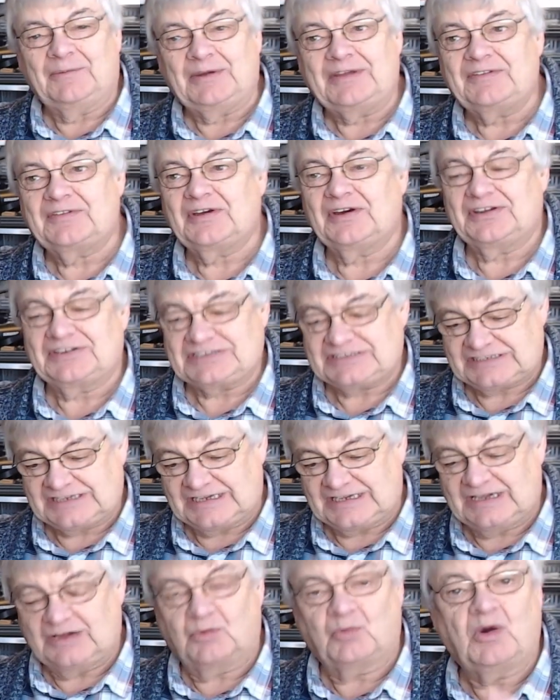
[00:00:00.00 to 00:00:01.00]
We've got
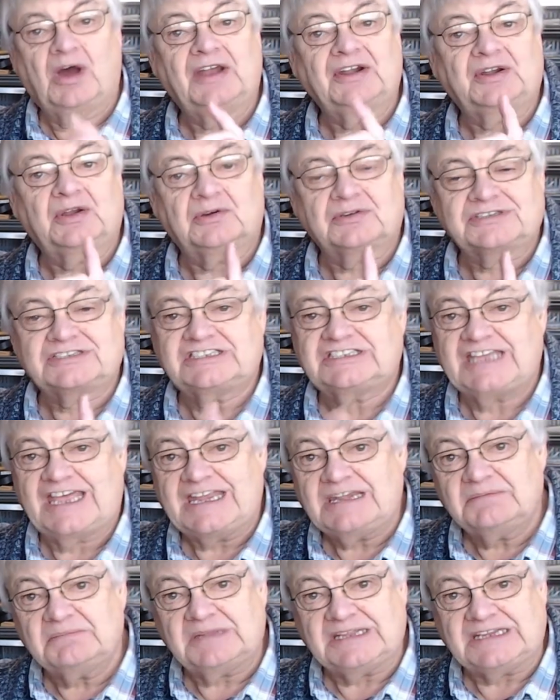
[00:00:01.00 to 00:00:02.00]
one on
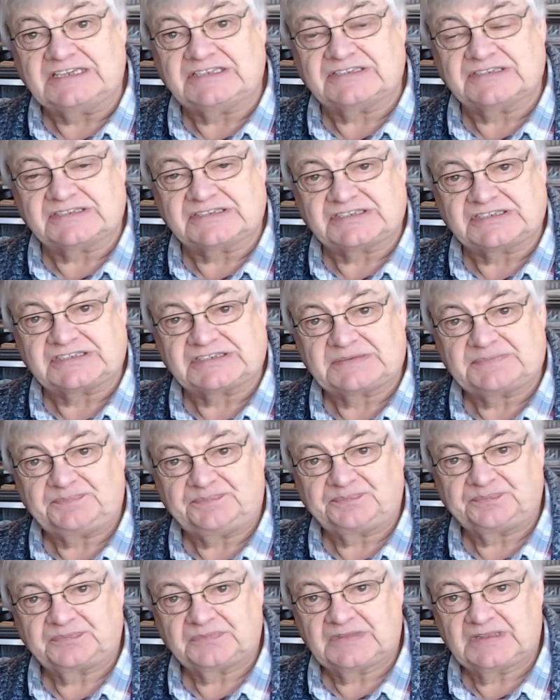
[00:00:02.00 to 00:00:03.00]
10 meters,
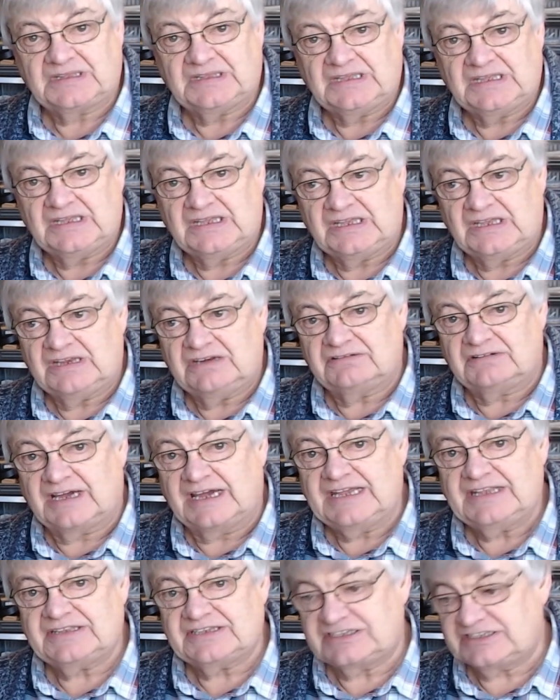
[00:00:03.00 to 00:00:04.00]

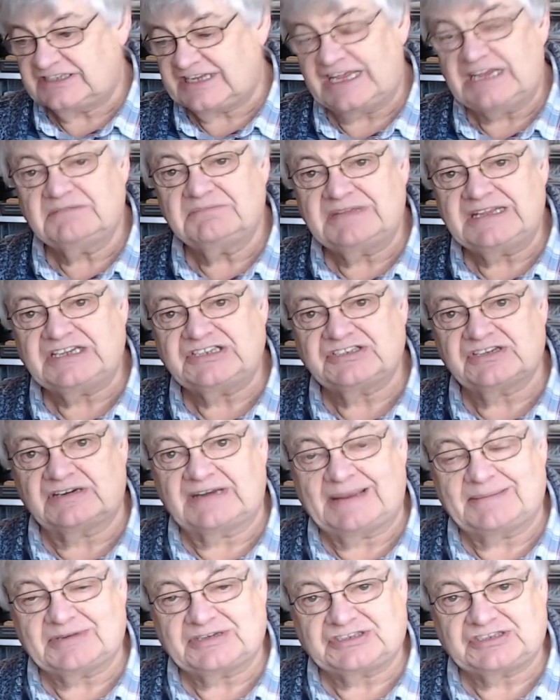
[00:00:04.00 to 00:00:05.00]
right? The 10 meter
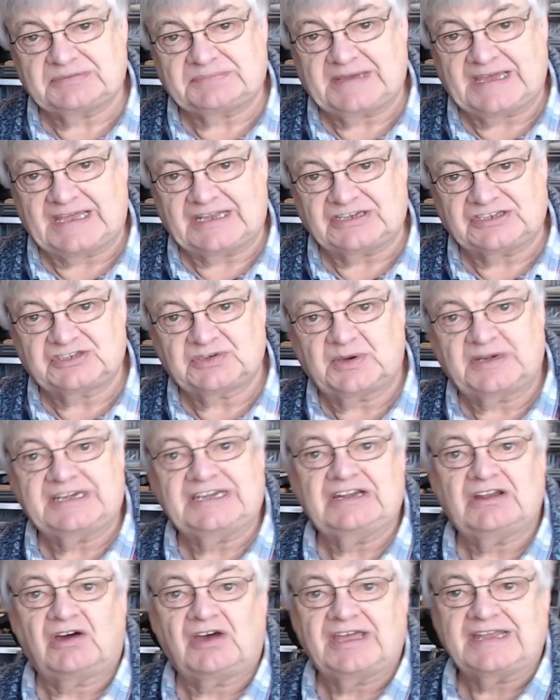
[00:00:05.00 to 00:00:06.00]
amateur band,
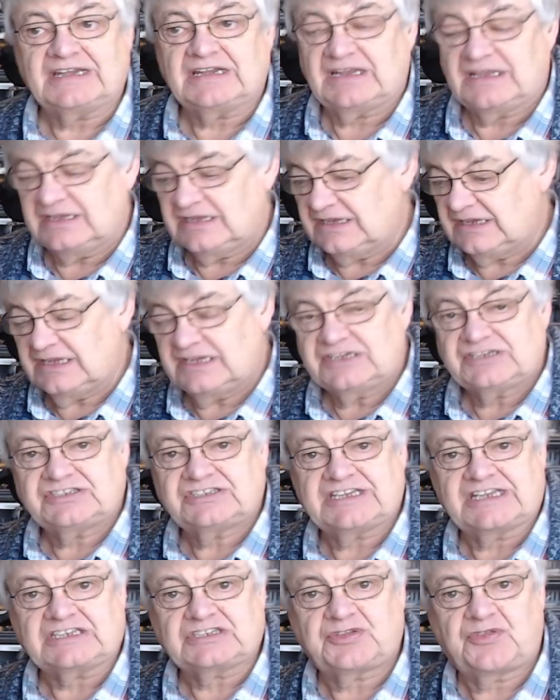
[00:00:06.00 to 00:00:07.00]

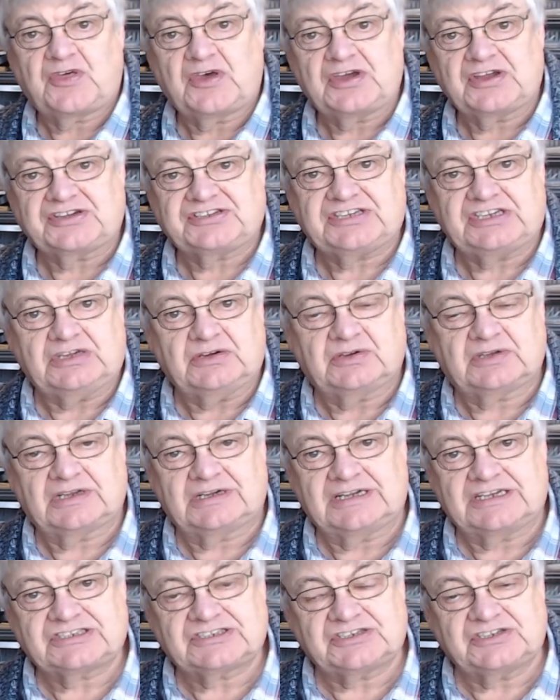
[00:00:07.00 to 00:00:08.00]
29.630 you
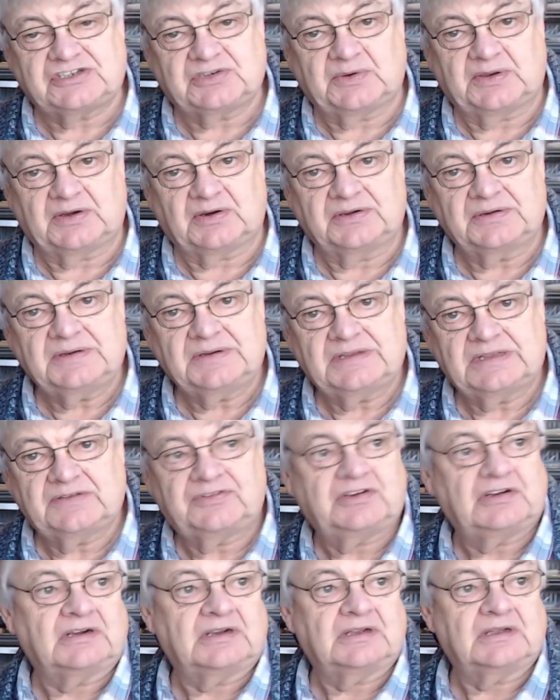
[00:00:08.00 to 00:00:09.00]
can listen to it on
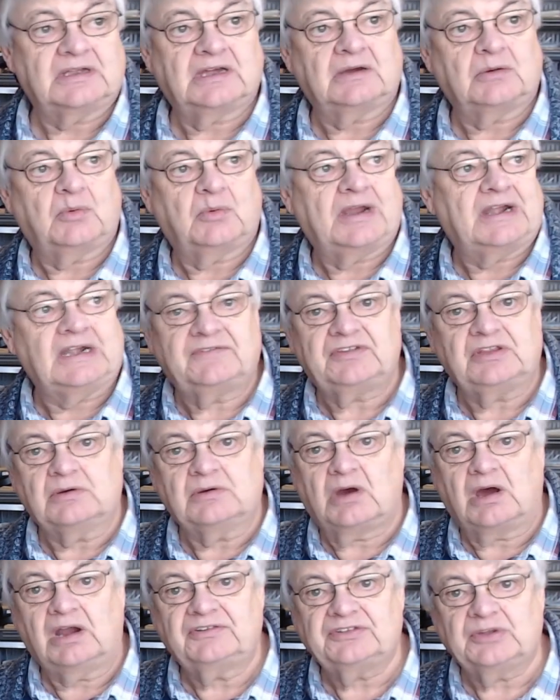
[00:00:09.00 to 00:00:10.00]
if you're wherever you
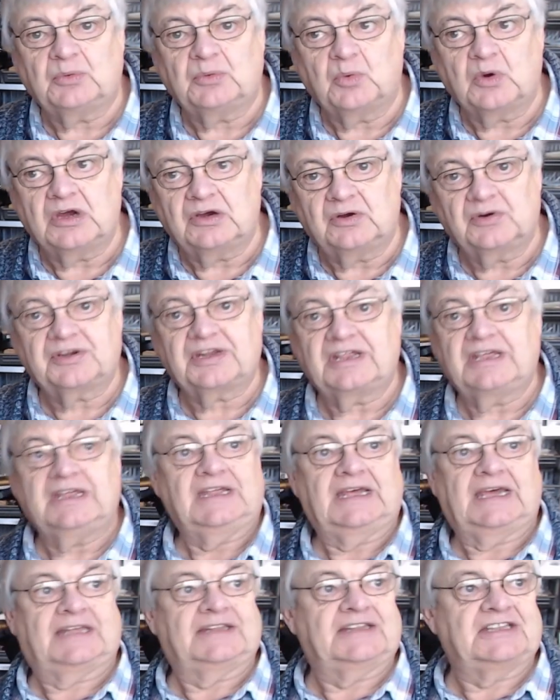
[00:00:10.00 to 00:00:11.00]
are in the world
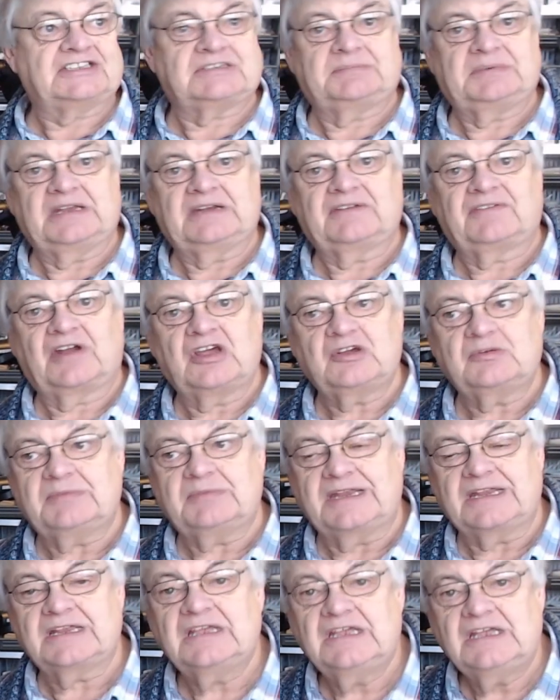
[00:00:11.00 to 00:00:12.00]
and there's a bit of an
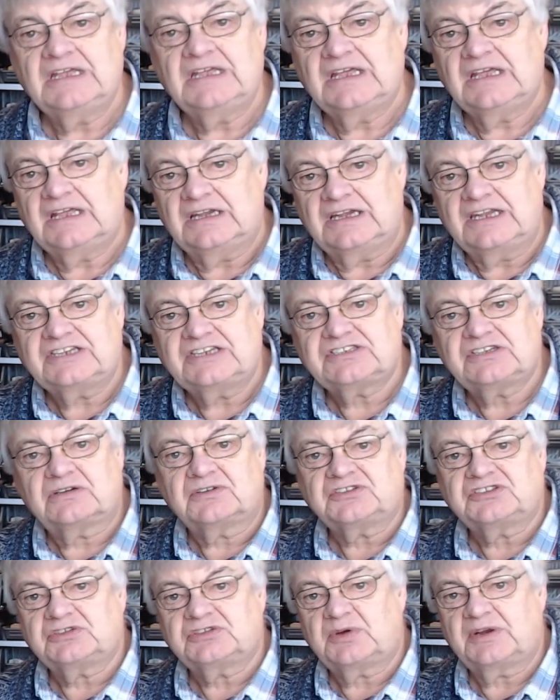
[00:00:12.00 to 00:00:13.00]
opening, listen
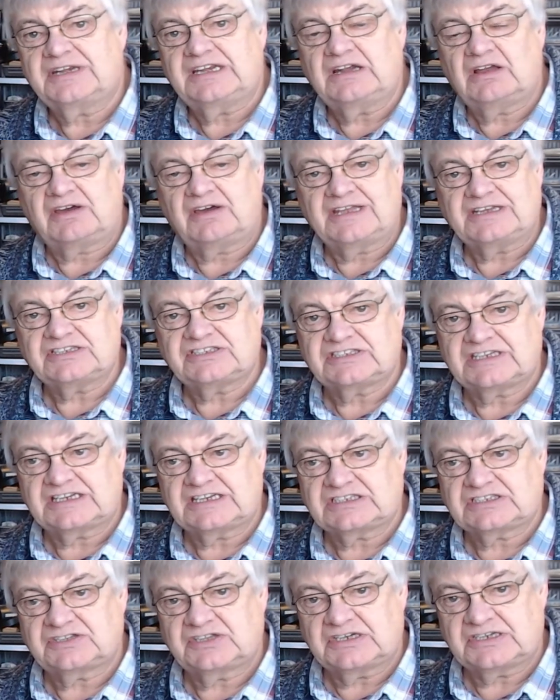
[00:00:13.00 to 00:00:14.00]
on
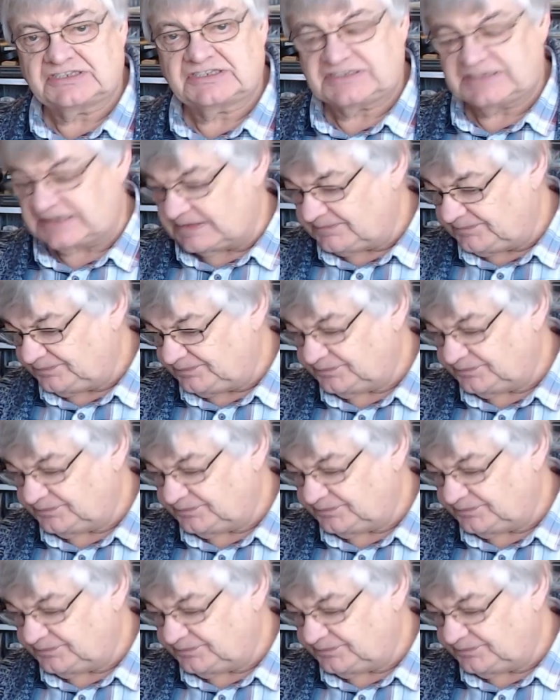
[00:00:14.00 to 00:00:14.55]
29.630